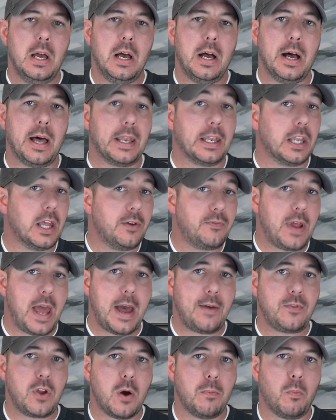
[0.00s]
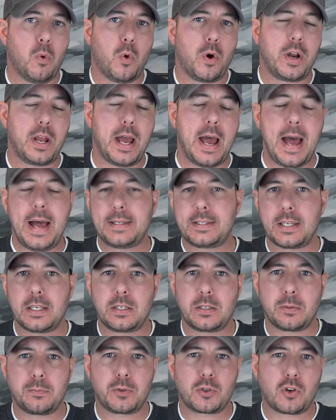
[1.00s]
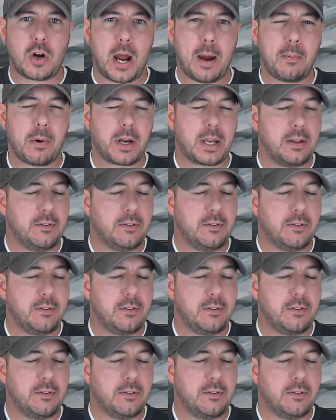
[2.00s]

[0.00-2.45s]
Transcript: I'd love to have you on board as a subscriber,